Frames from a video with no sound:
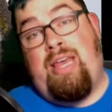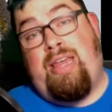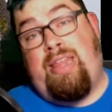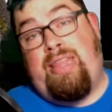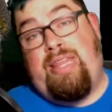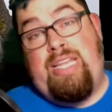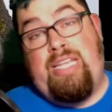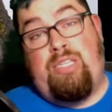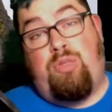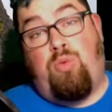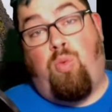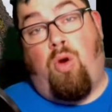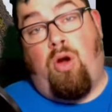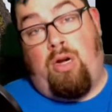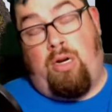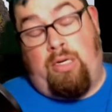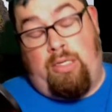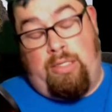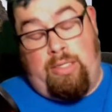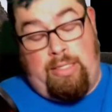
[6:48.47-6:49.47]
these
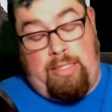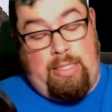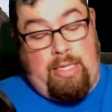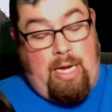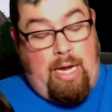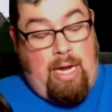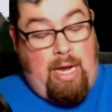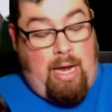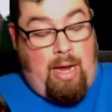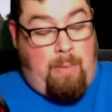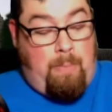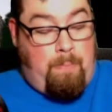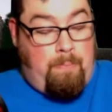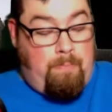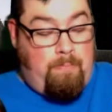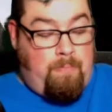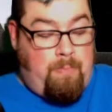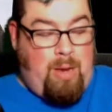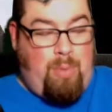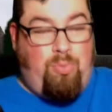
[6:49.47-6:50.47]
words, um,